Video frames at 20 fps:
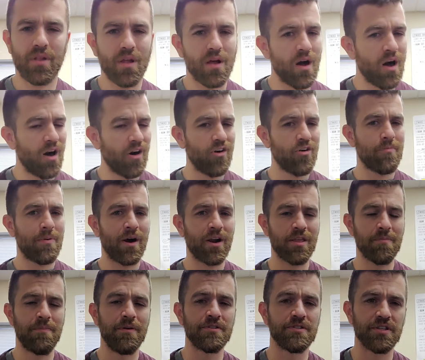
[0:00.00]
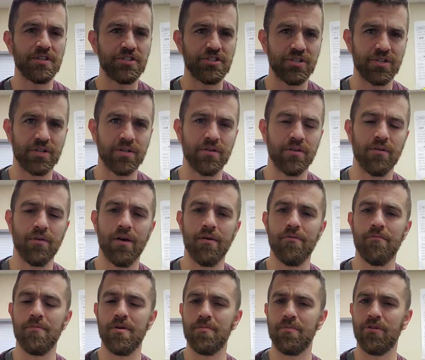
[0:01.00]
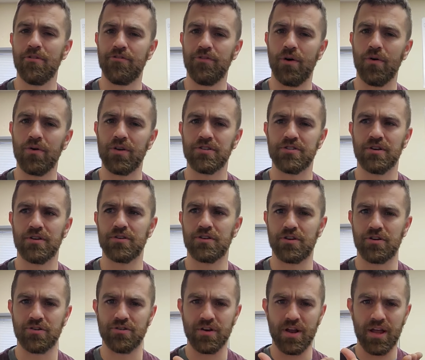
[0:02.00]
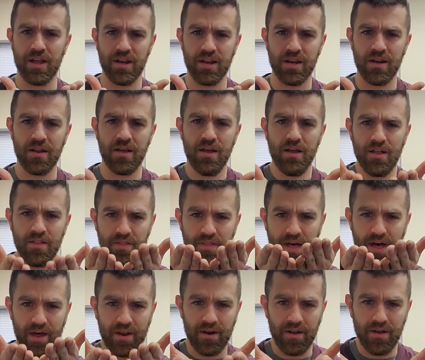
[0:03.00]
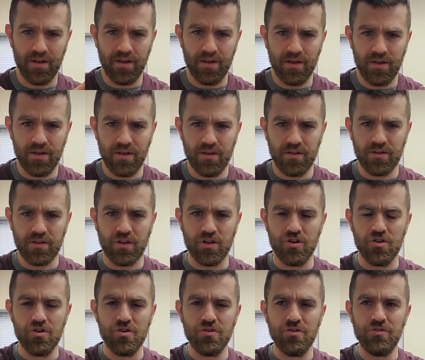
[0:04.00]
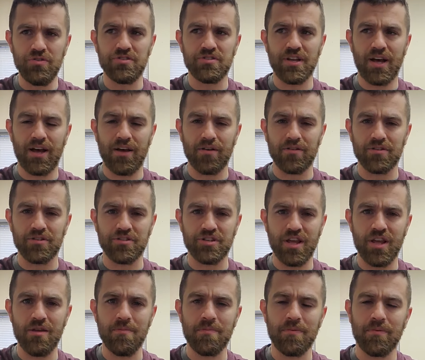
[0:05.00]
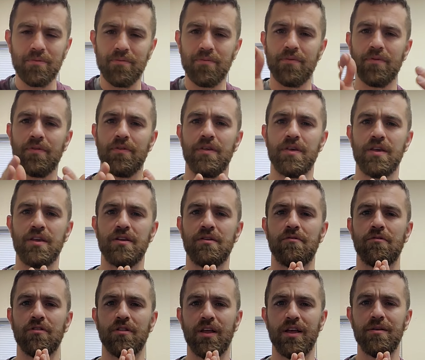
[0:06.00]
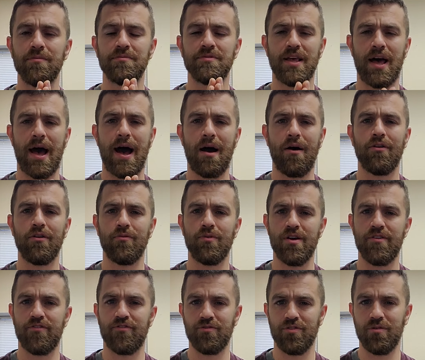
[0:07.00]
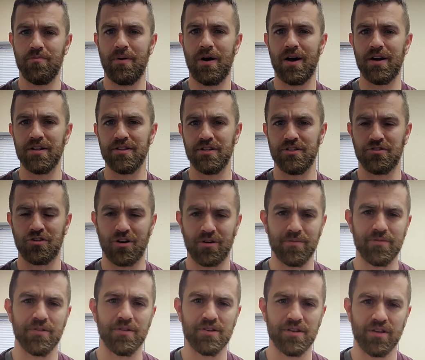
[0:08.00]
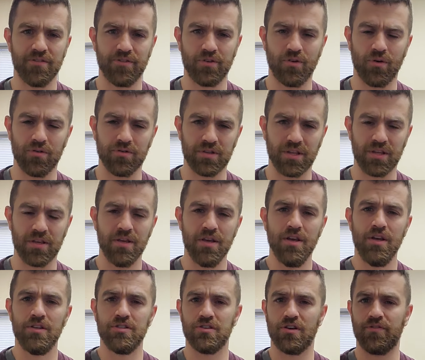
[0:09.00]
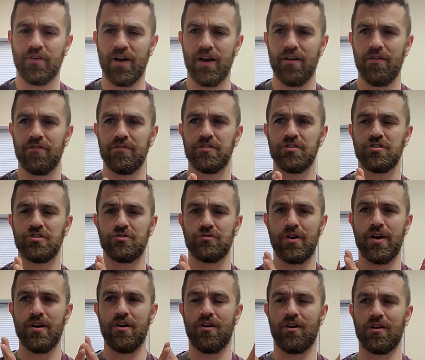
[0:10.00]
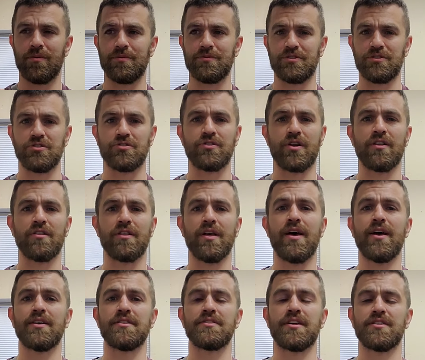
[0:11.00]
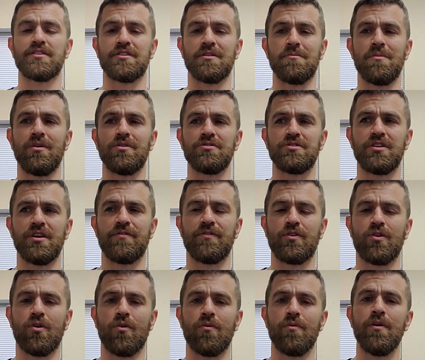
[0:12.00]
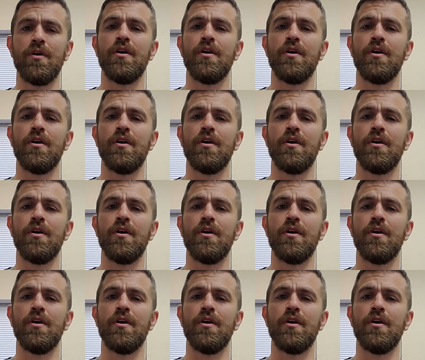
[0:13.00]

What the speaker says: hollow body position. Remember, focus on creating that canoe style shape. The limbs out and away from the body determine the difficulty. So if I have straight arms and straight legs, that's the most difficult.